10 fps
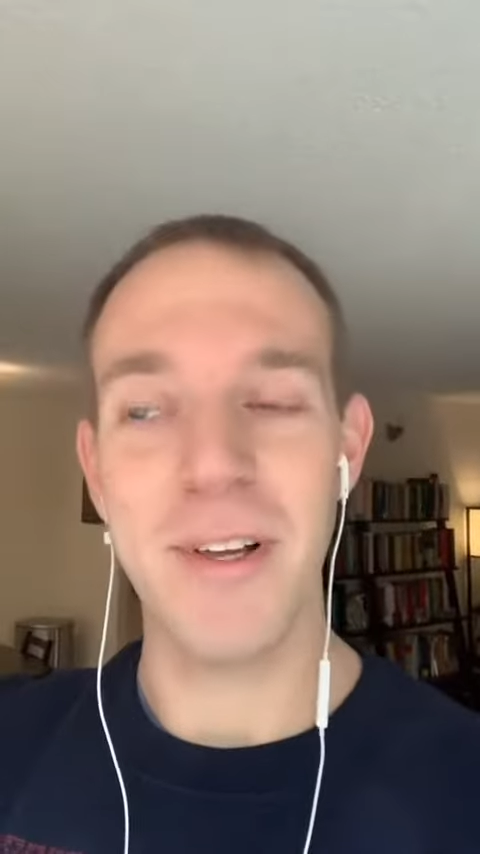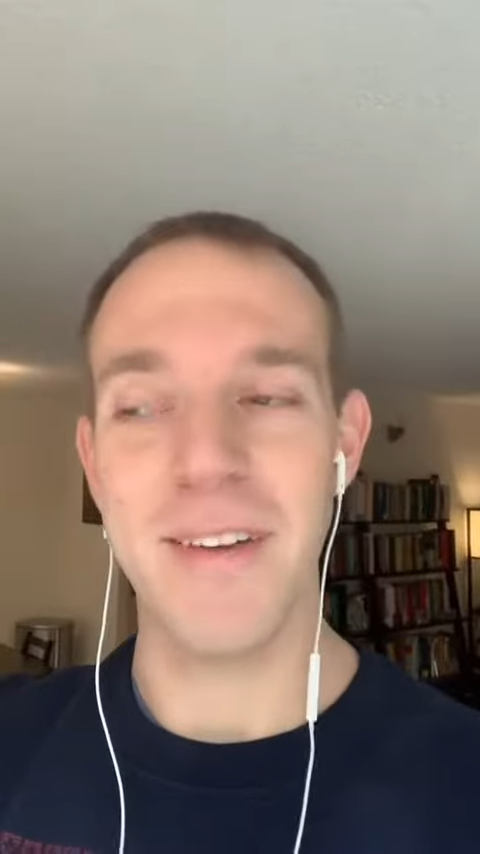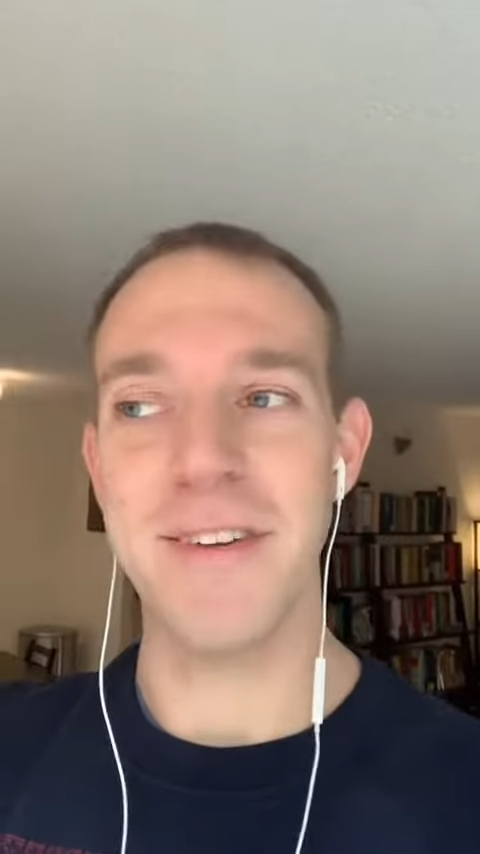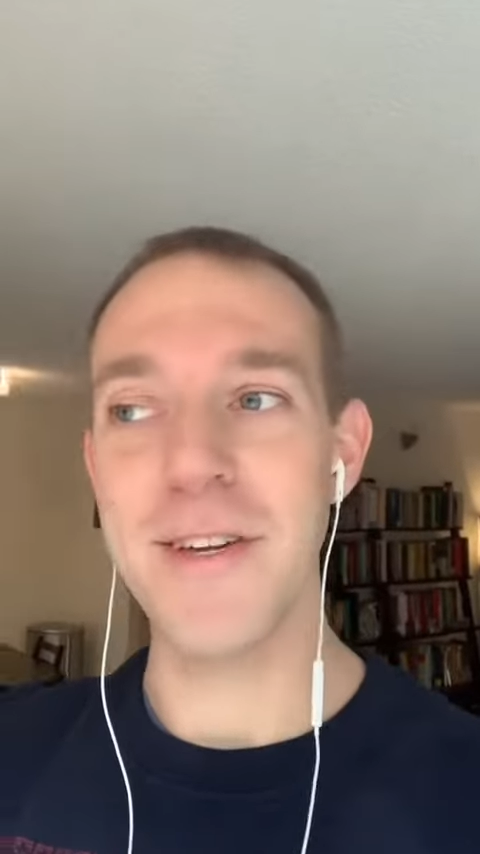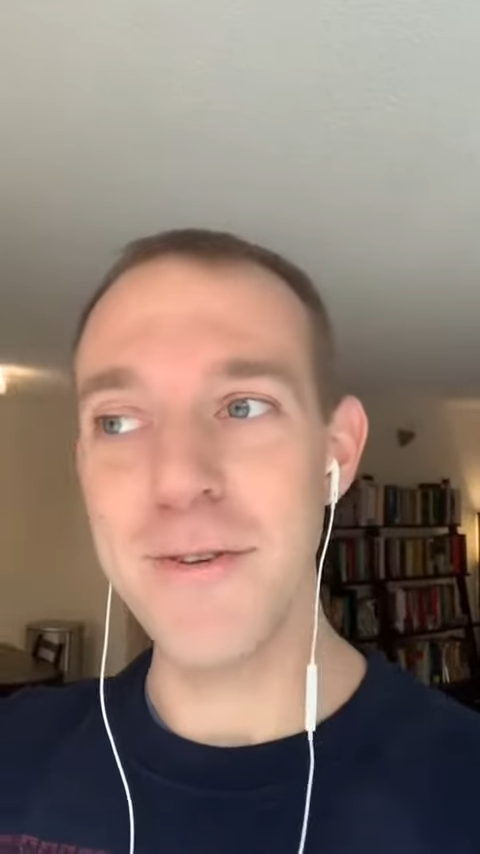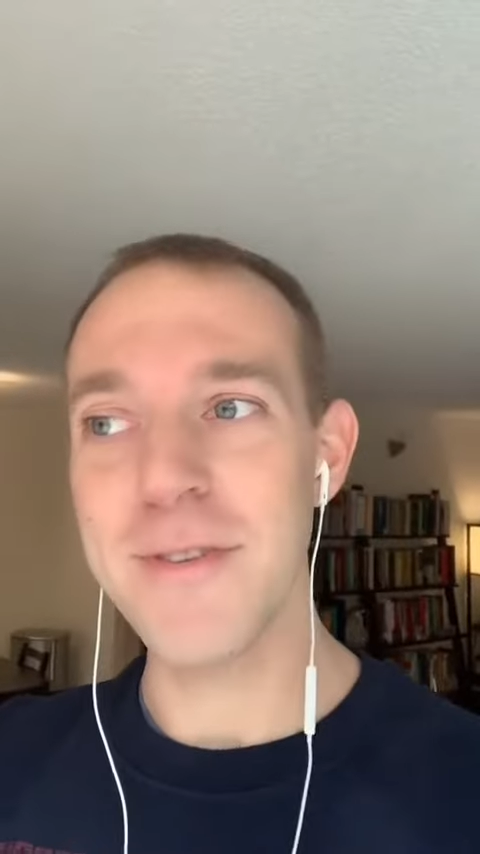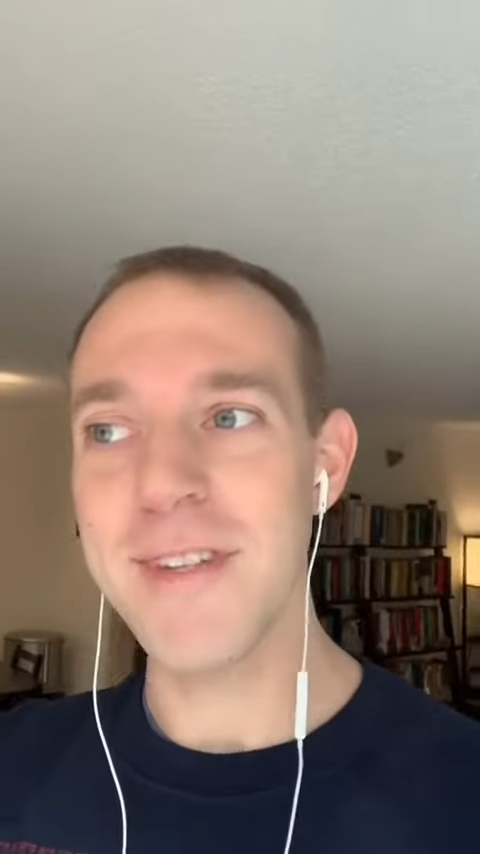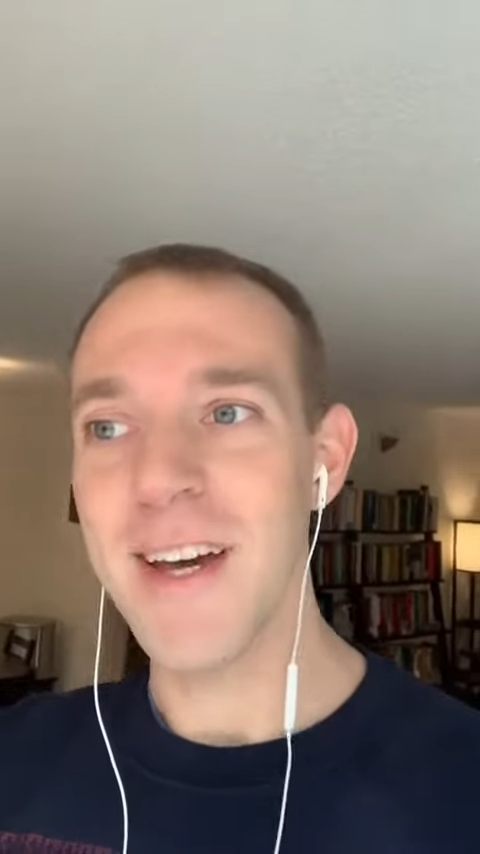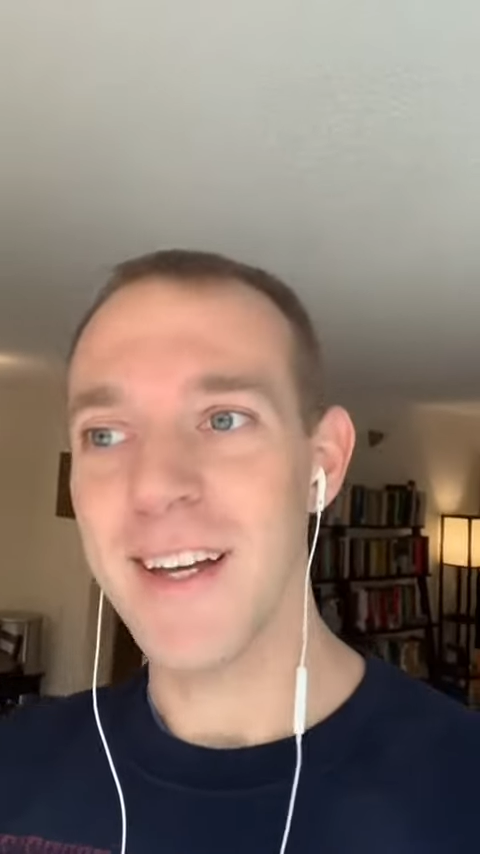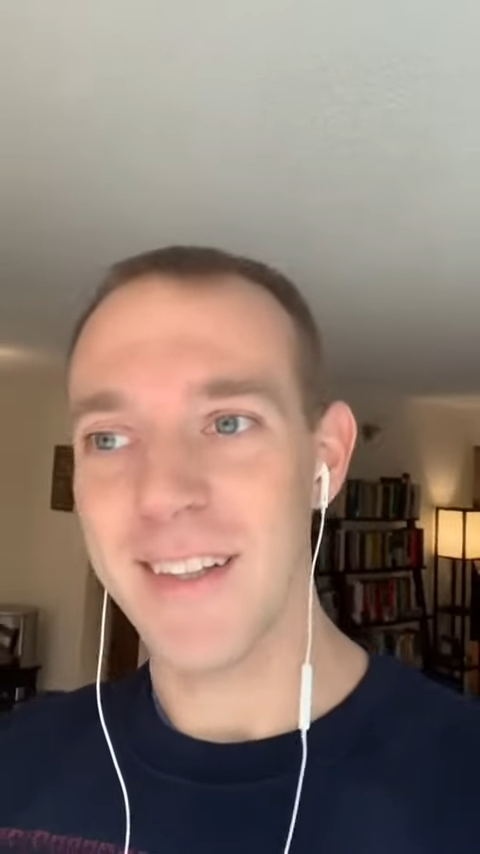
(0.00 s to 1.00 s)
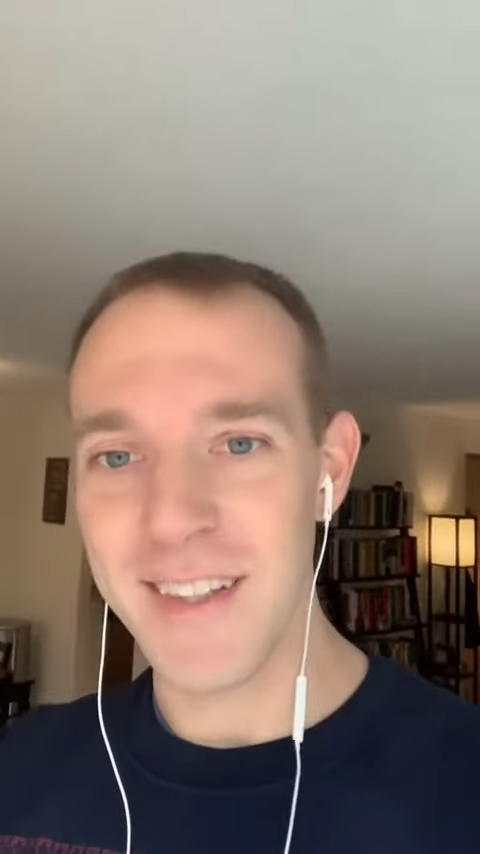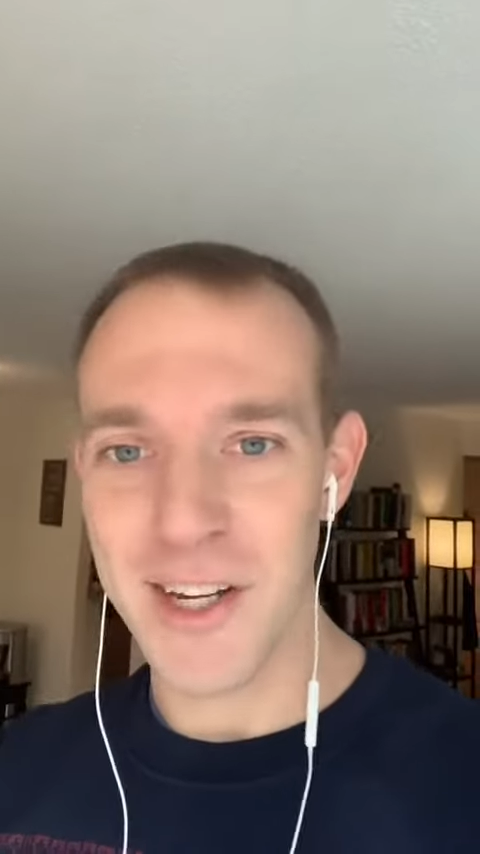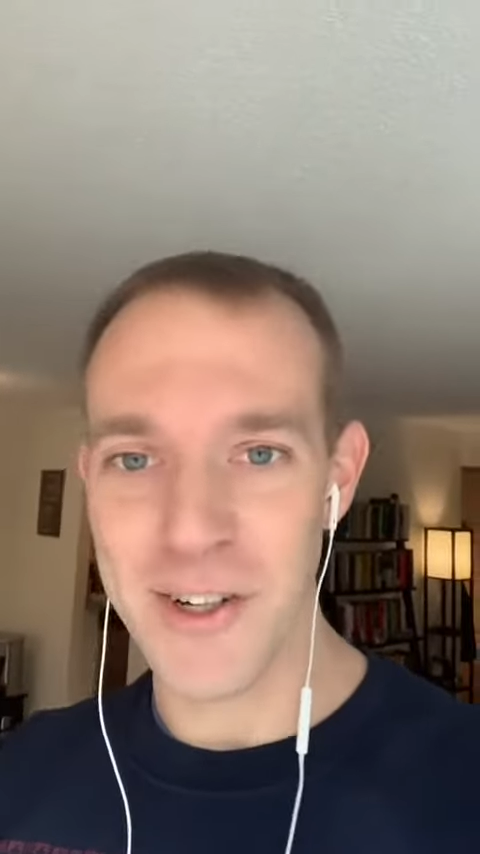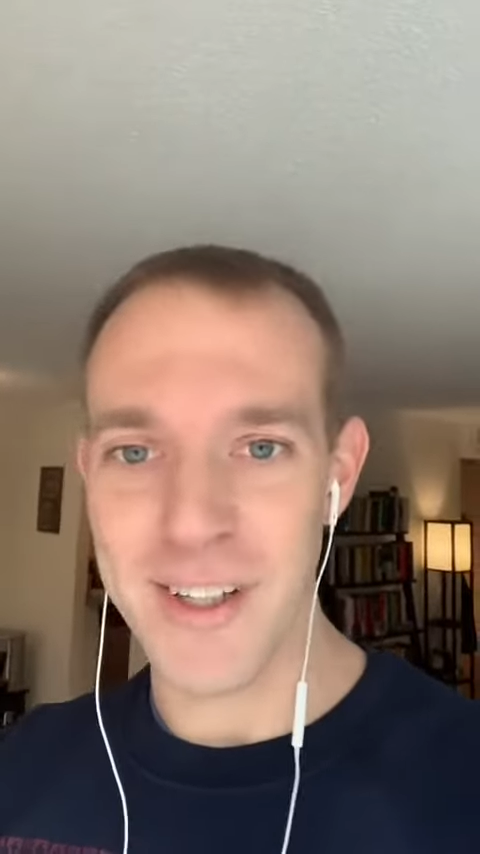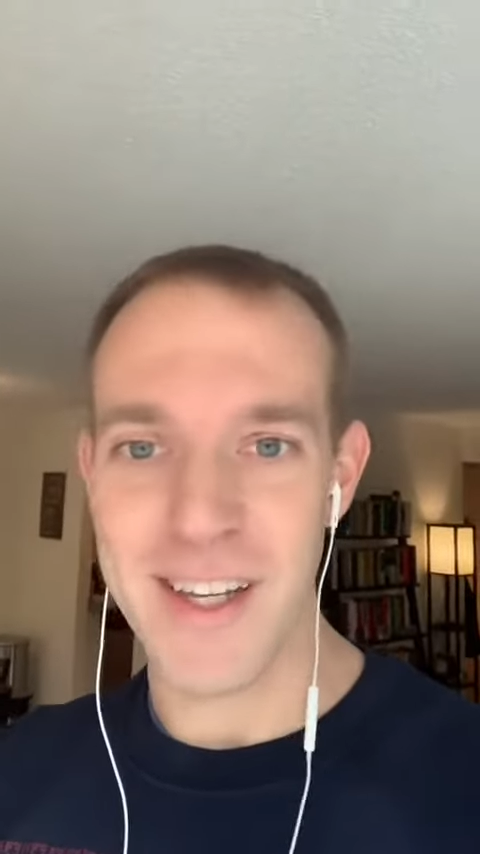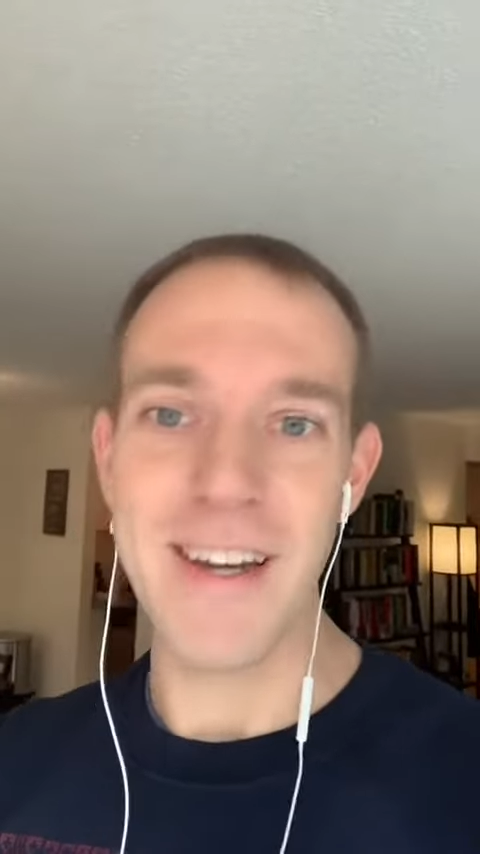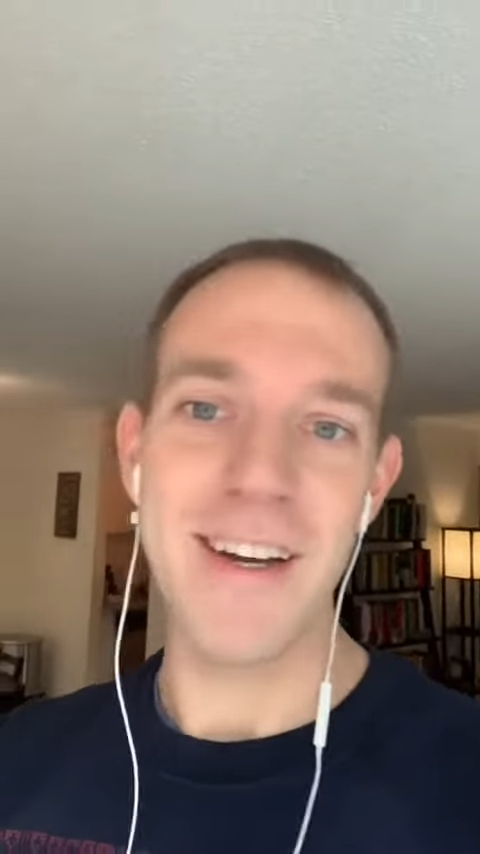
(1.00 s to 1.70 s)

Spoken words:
have used literally